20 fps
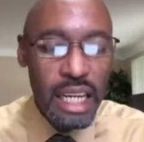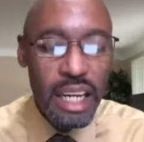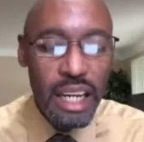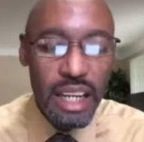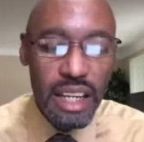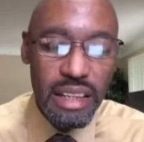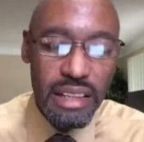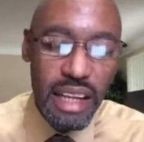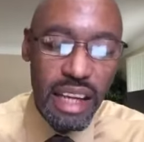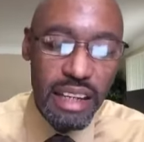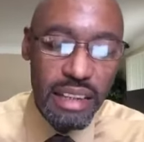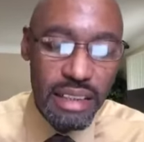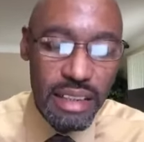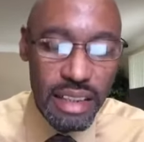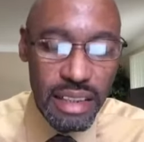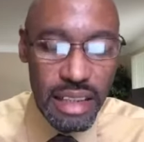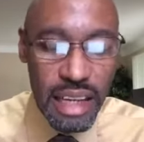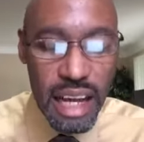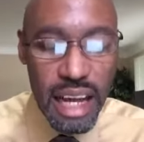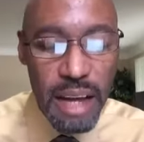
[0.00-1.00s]
he takes the
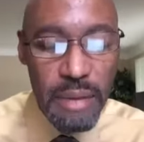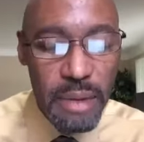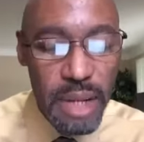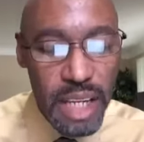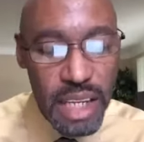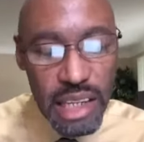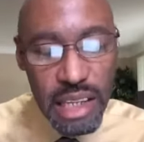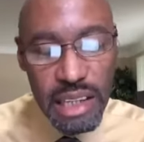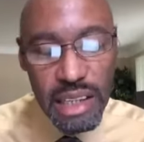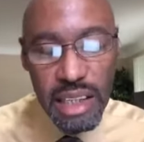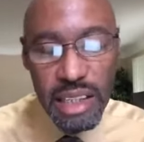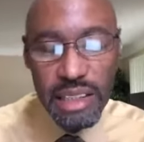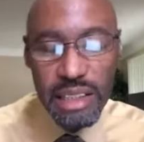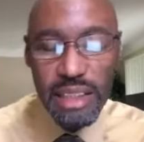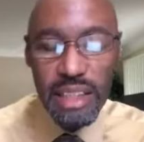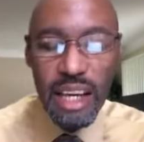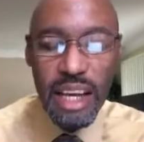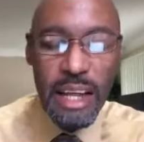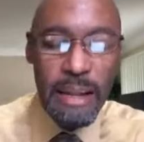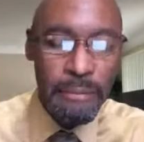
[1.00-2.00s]
time and he does
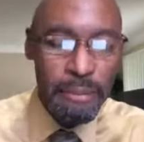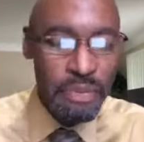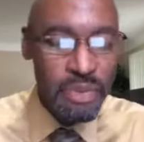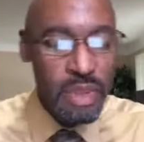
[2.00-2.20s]
that.